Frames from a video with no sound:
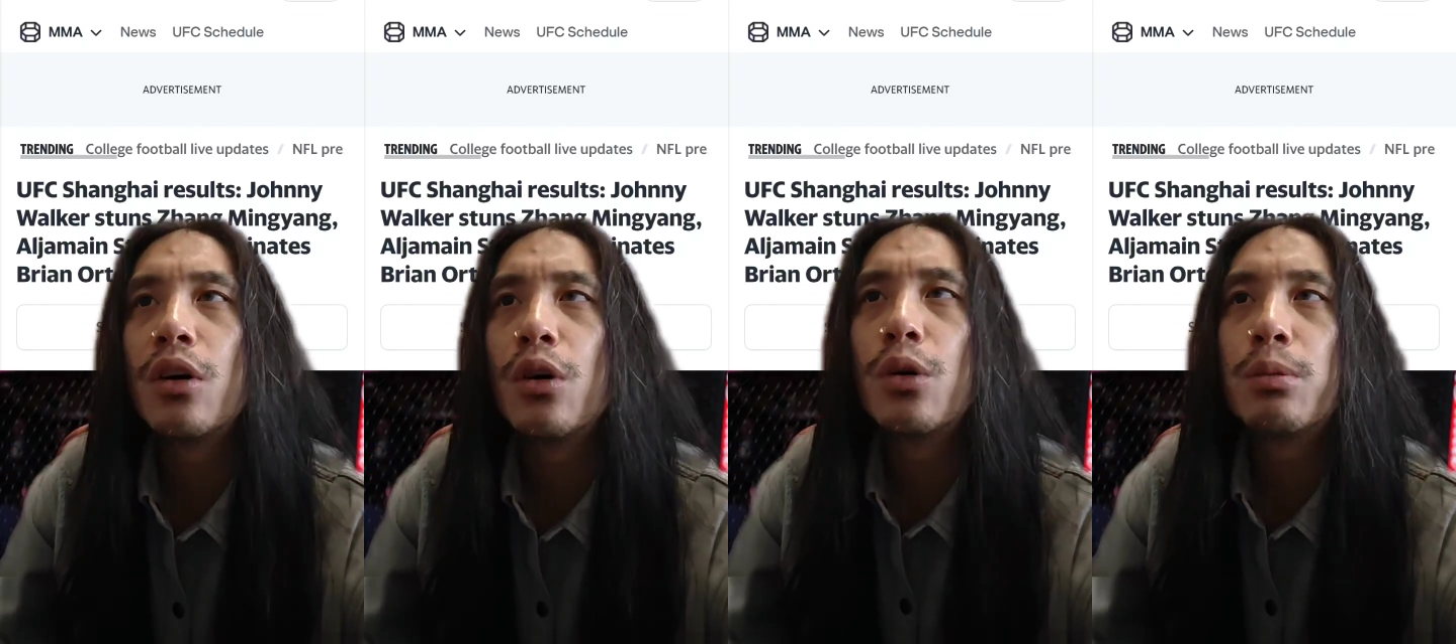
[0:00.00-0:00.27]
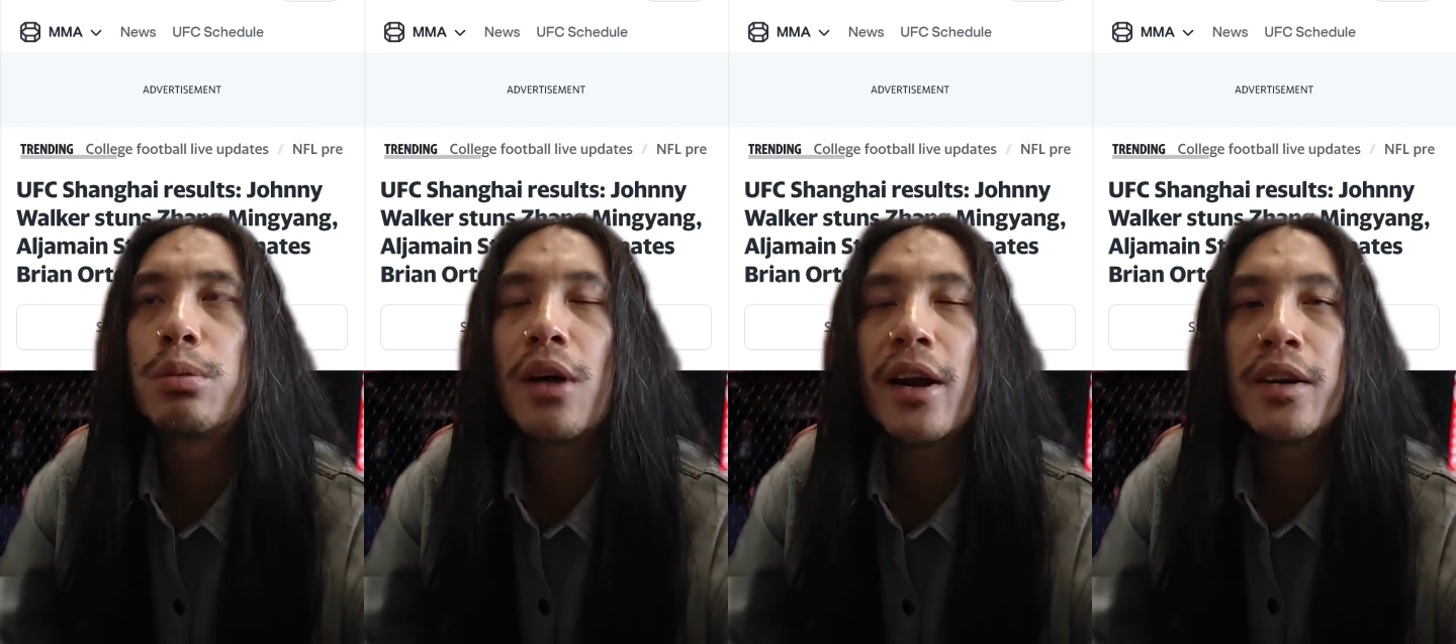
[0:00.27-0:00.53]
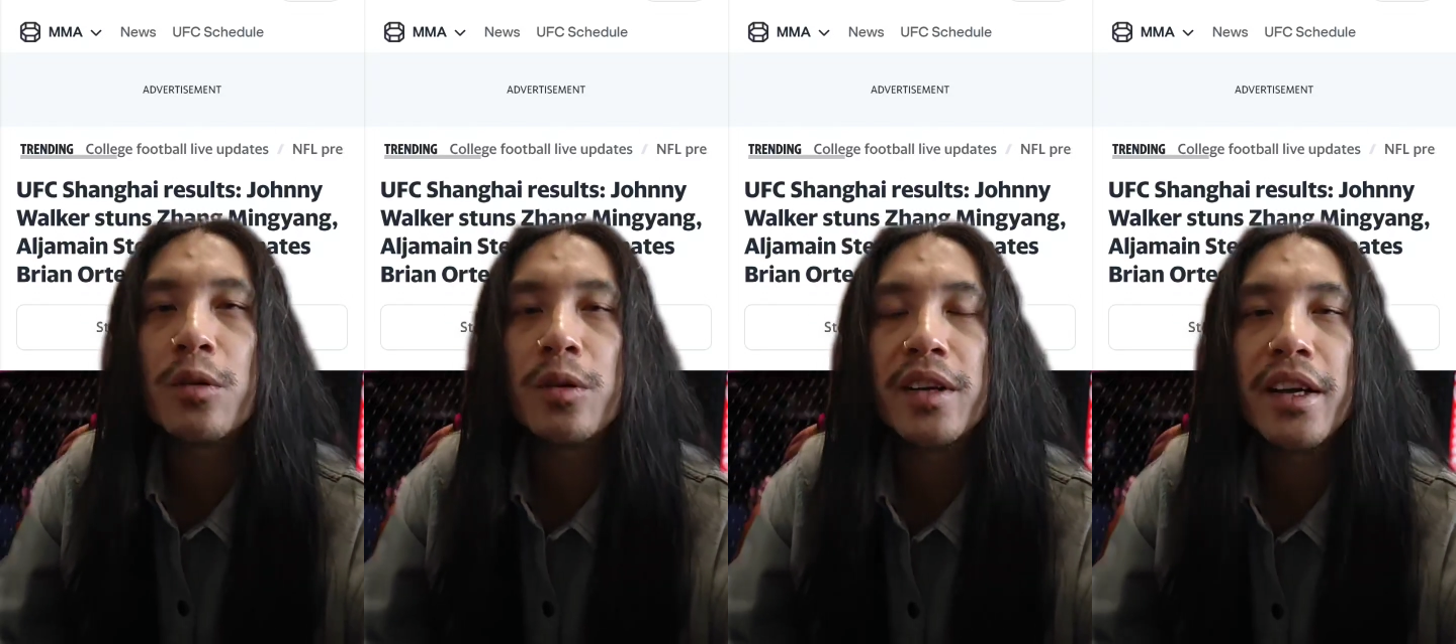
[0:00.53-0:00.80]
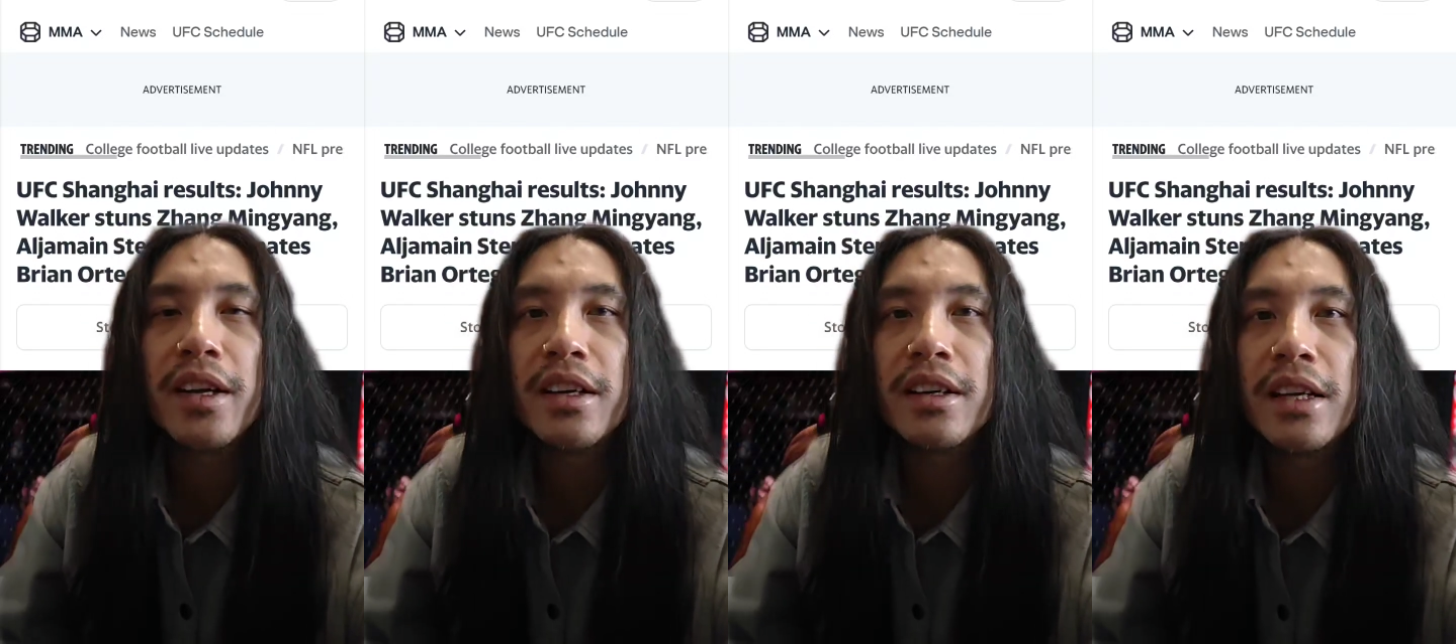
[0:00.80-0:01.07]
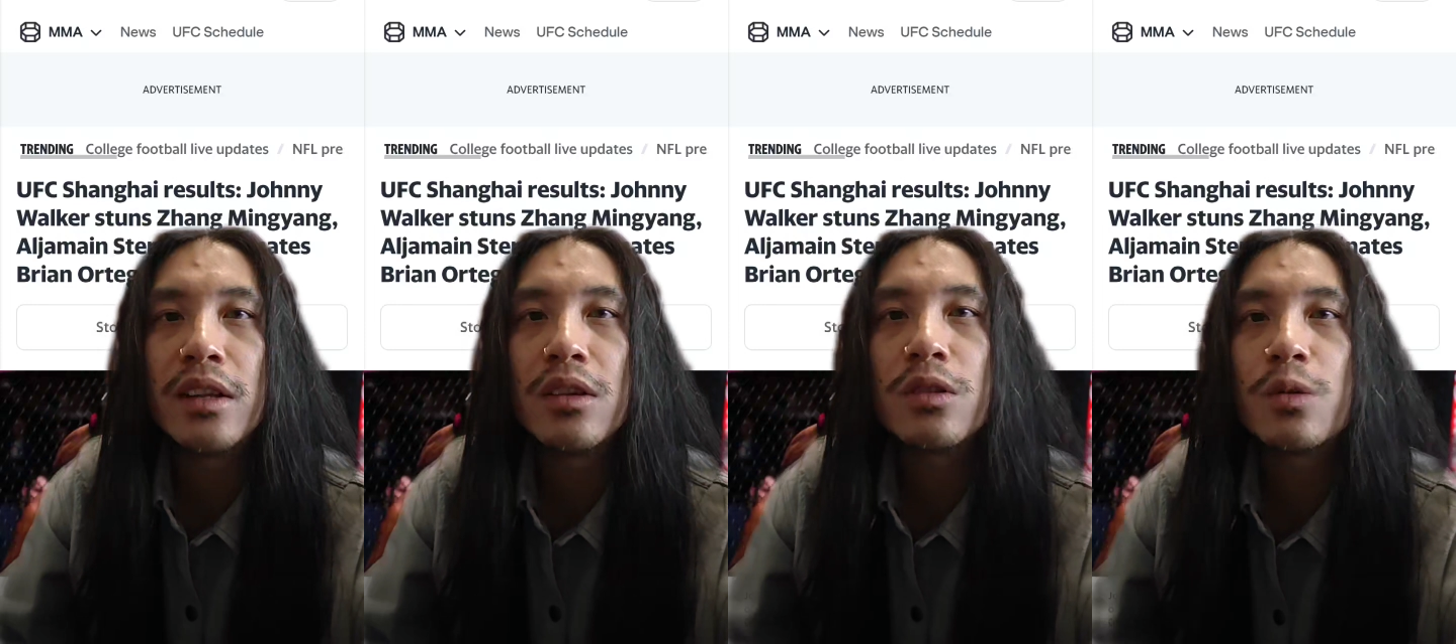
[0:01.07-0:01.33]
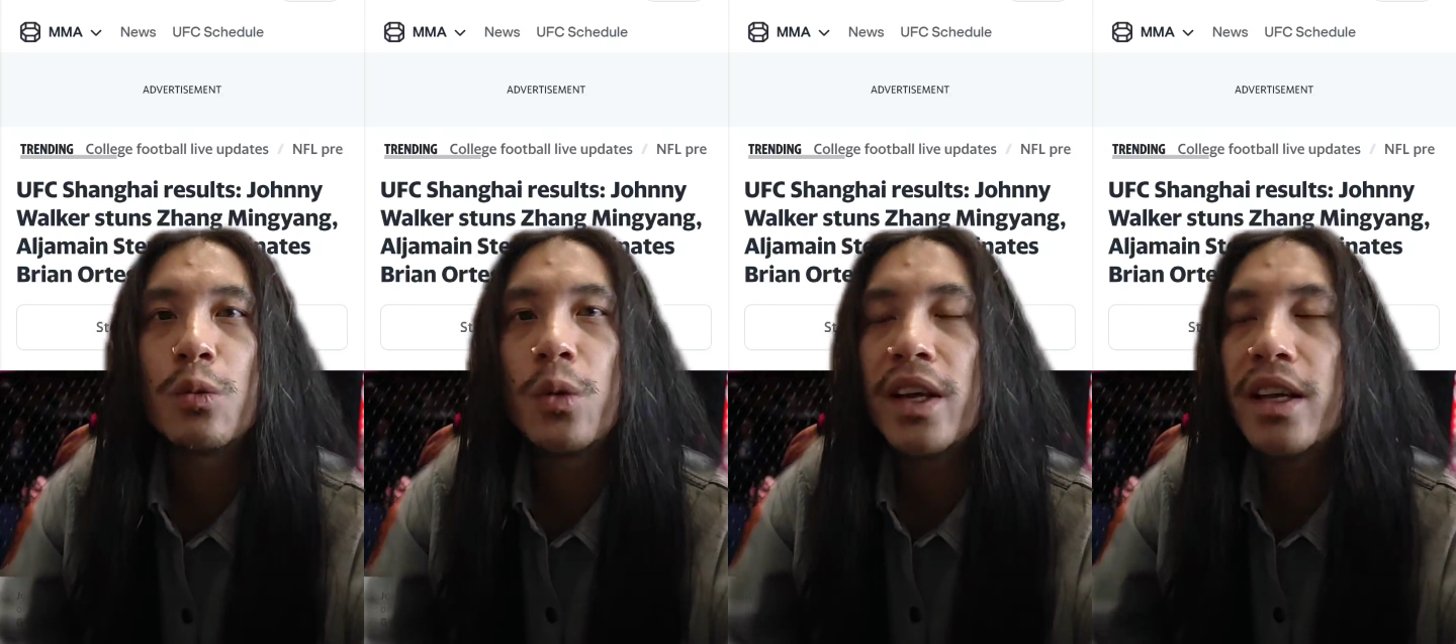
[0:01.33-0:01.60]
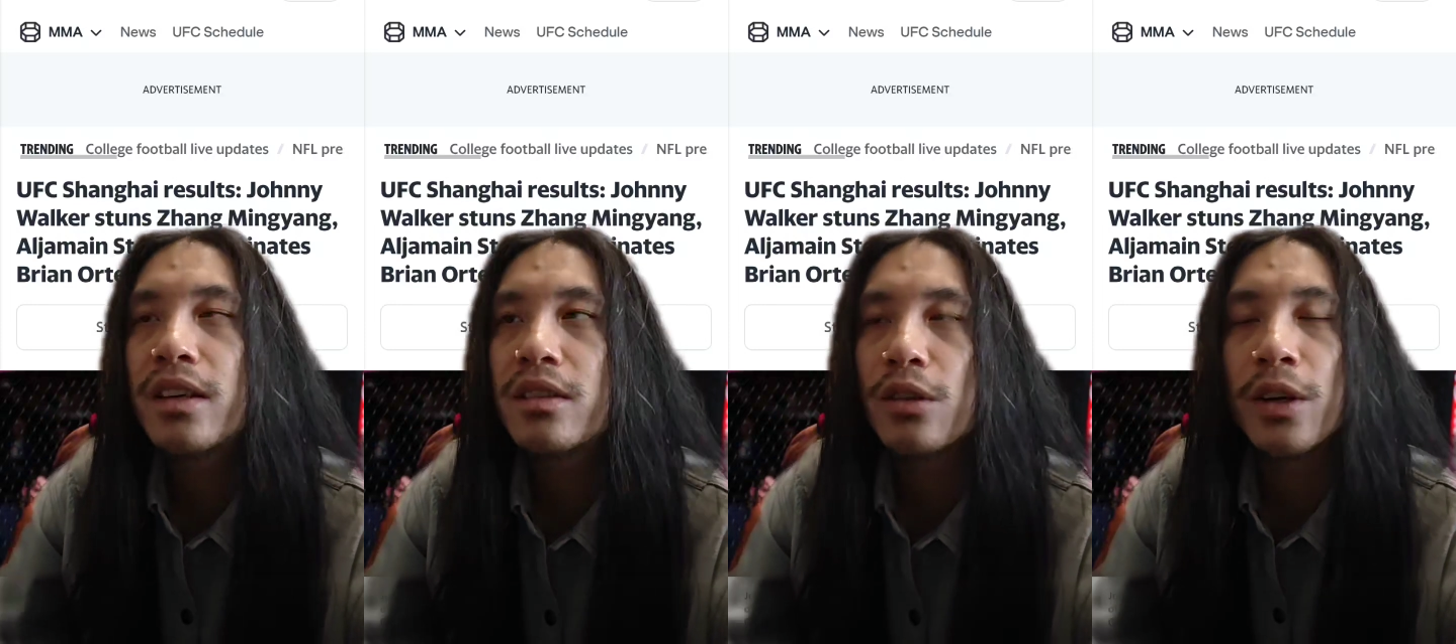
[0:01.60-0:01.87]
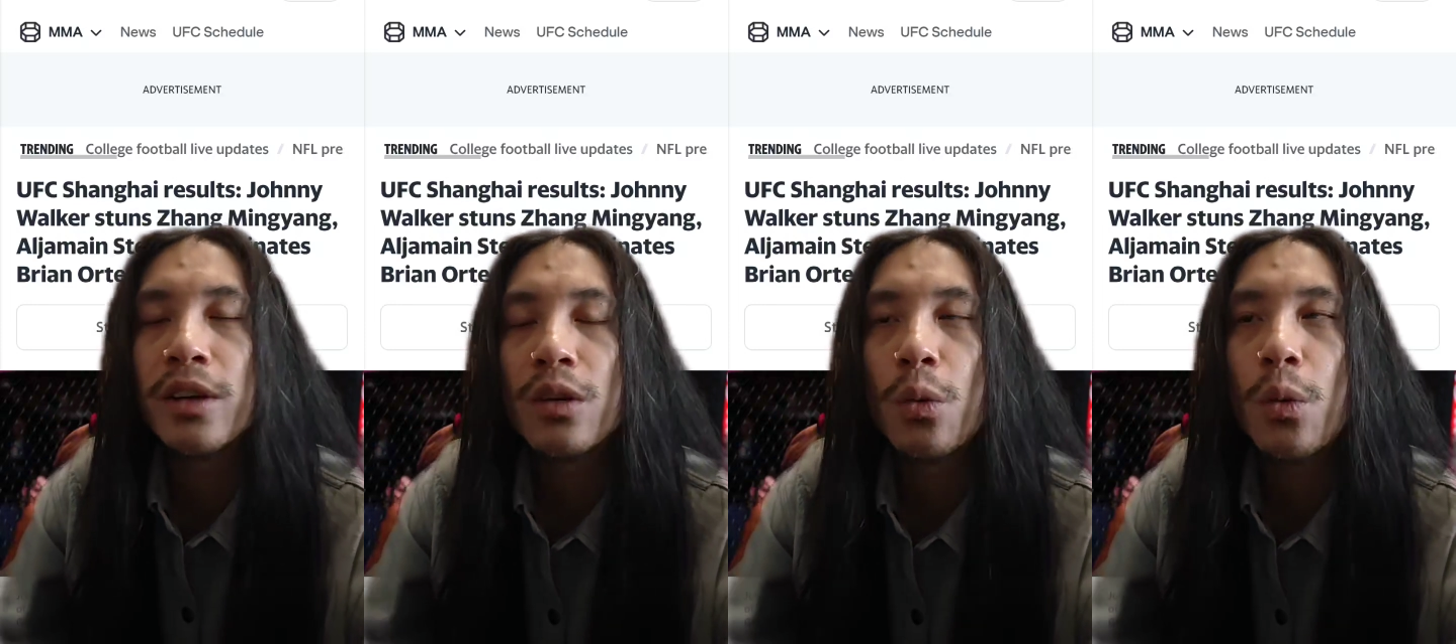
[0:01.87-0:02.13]
oh, Brian Ortega, he looked weak
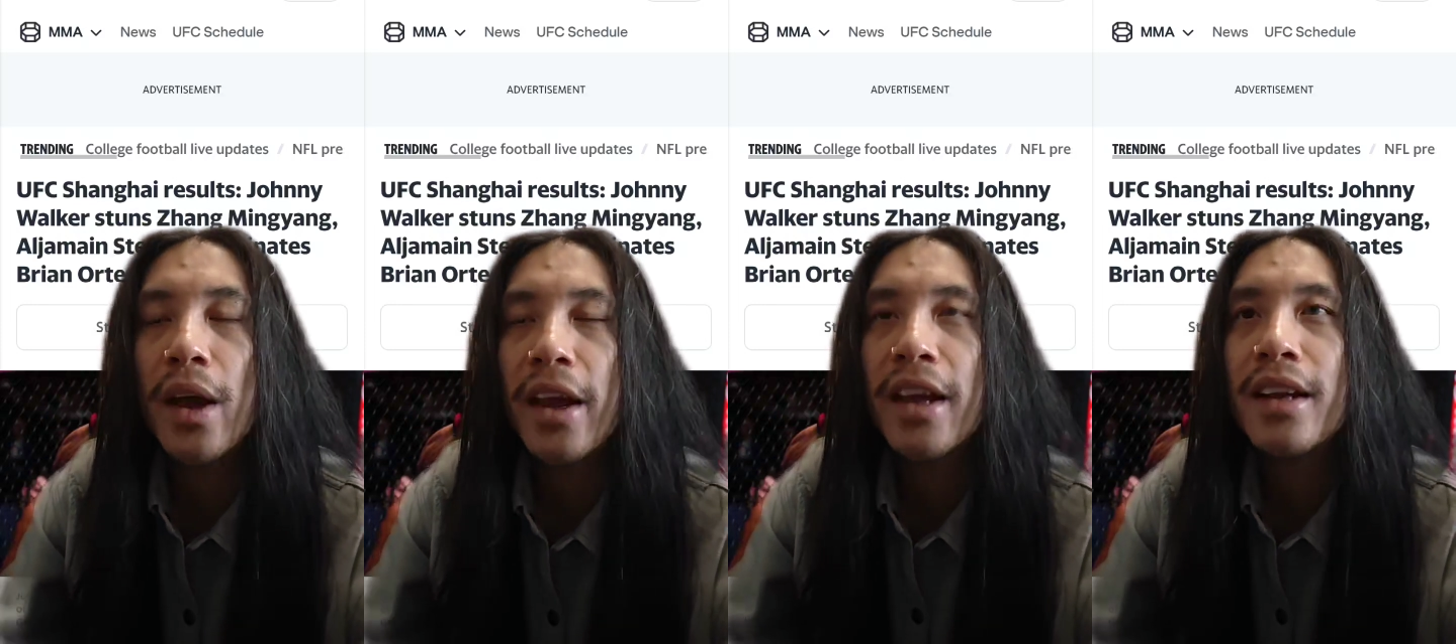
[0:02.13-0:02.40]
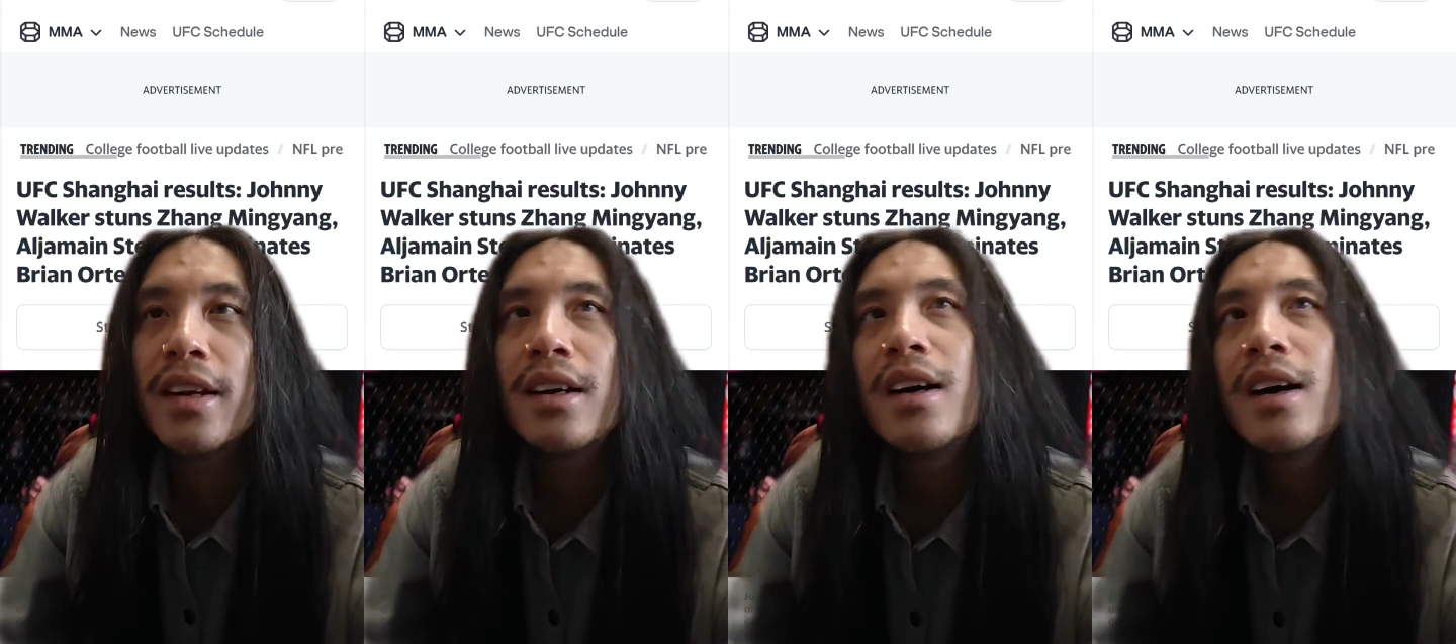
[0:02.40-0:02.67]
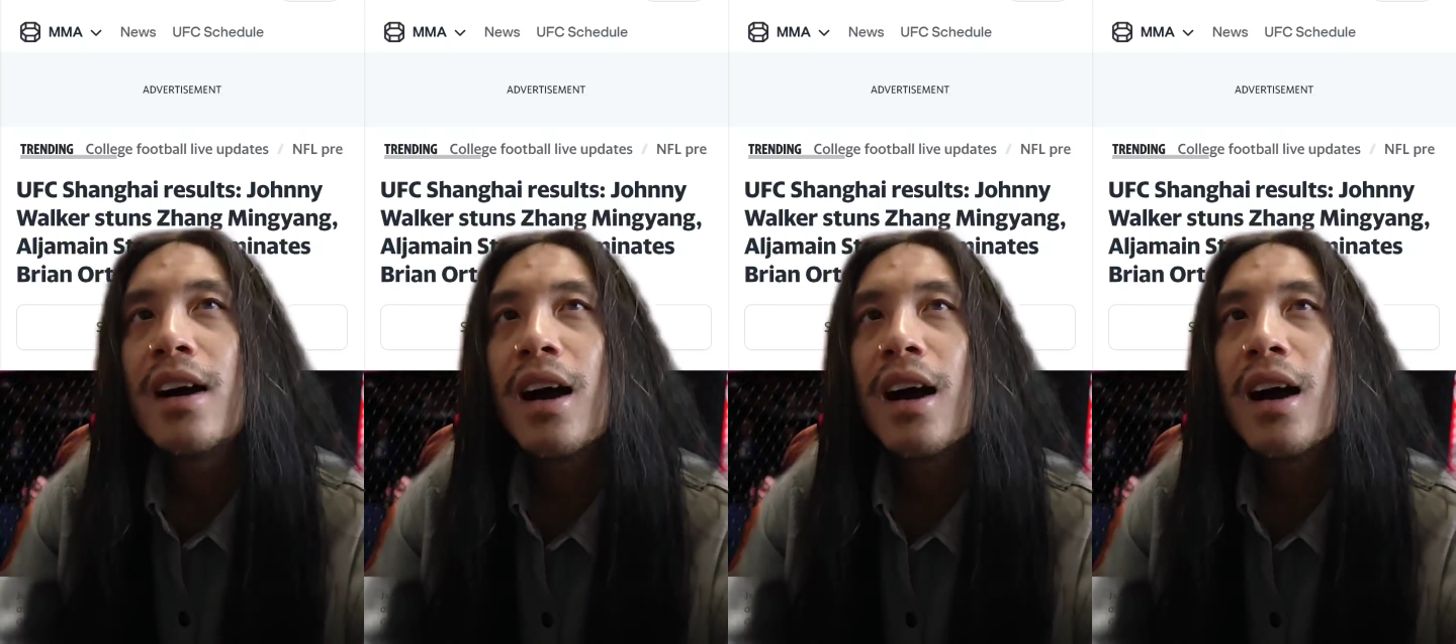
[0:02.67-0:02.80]
during the weigh-in.